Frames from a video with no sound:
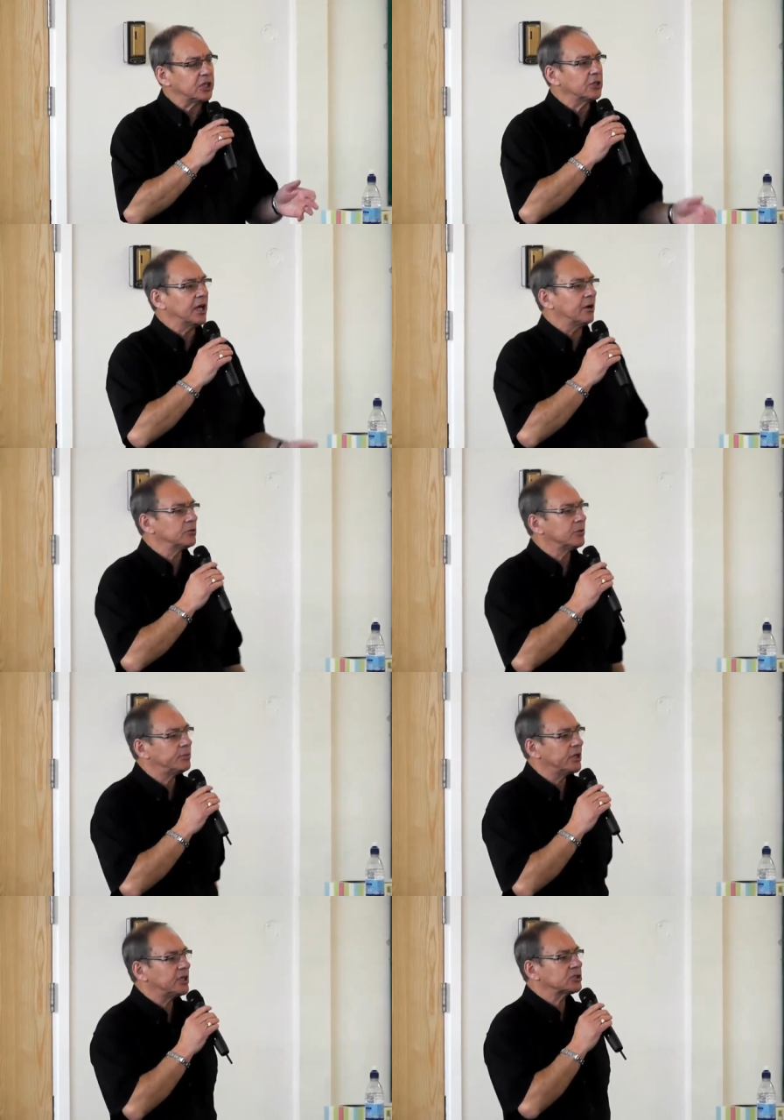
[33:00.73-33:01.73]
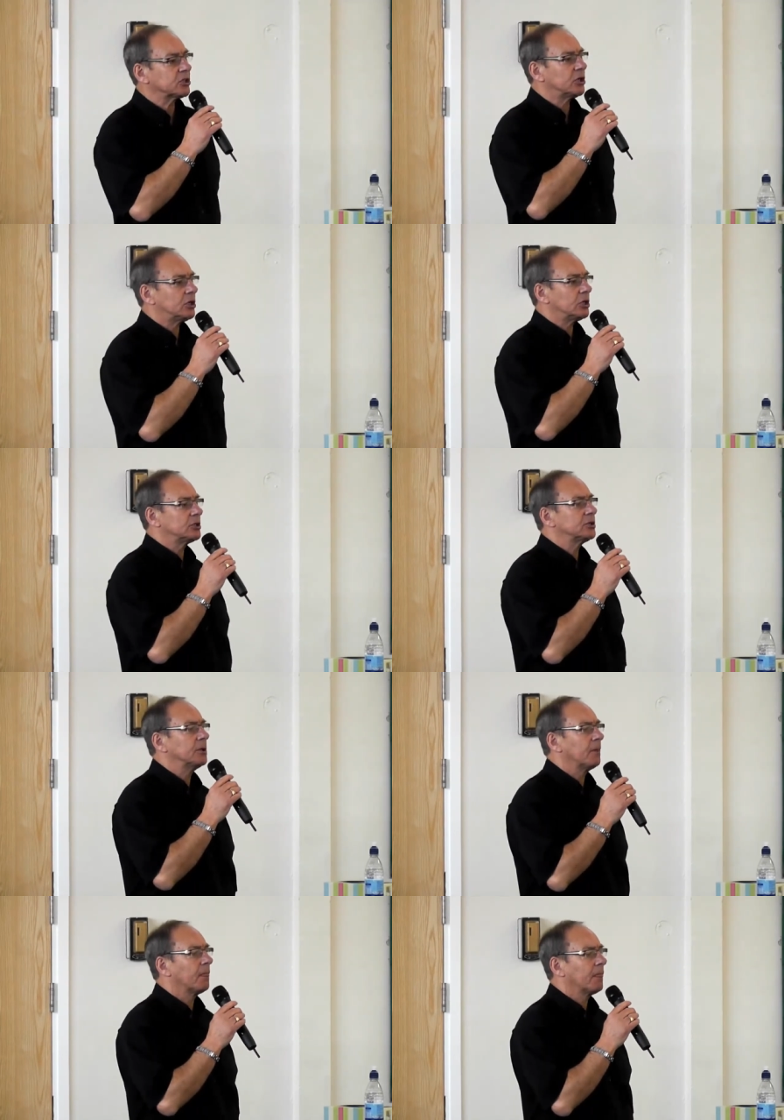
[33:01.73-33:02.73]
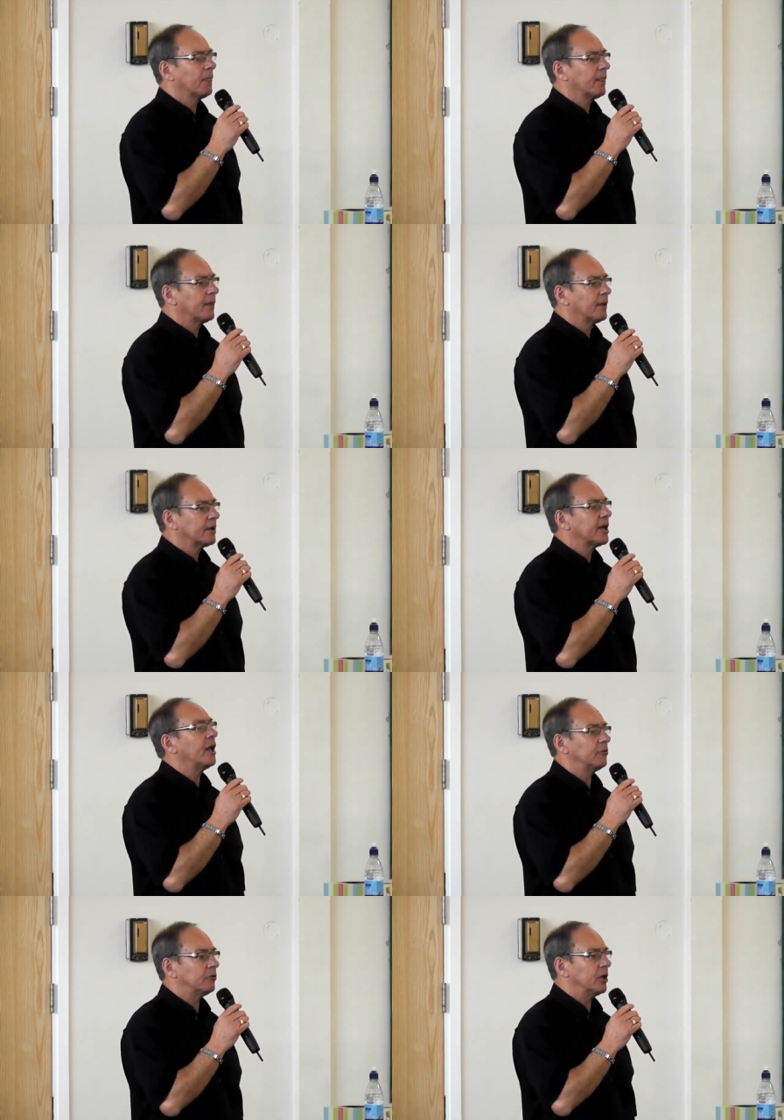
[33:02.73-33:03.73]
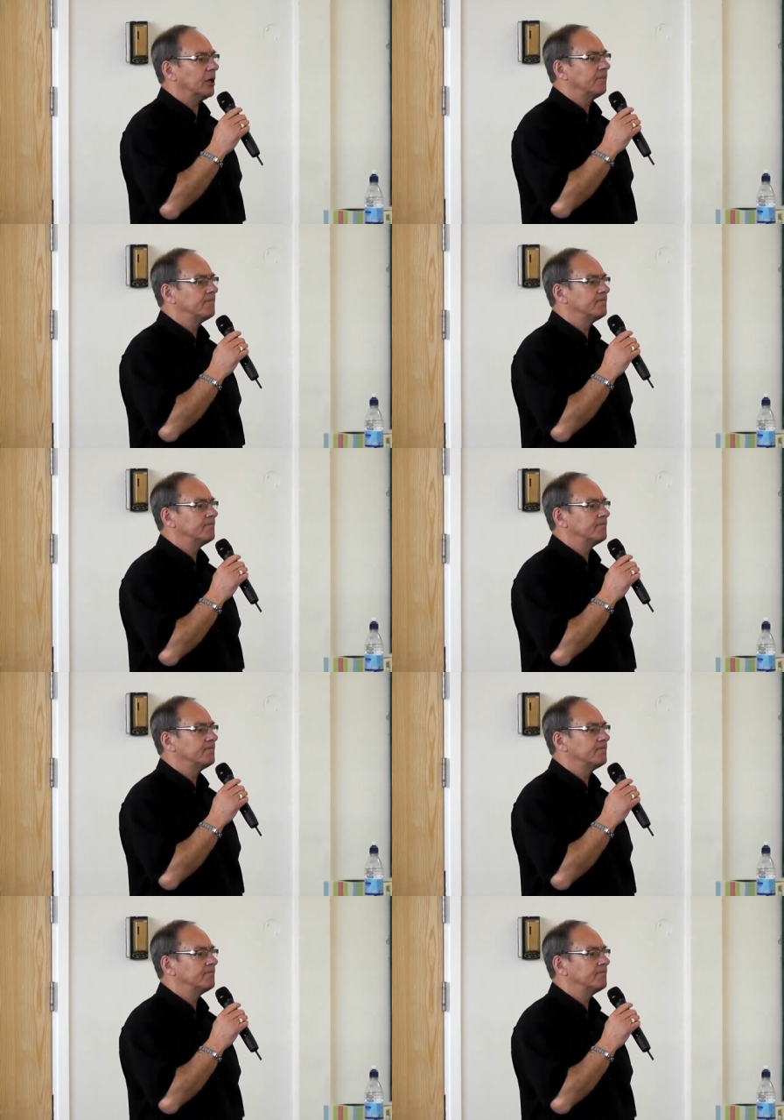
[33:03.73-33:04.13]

to take you now to a place called Calvary.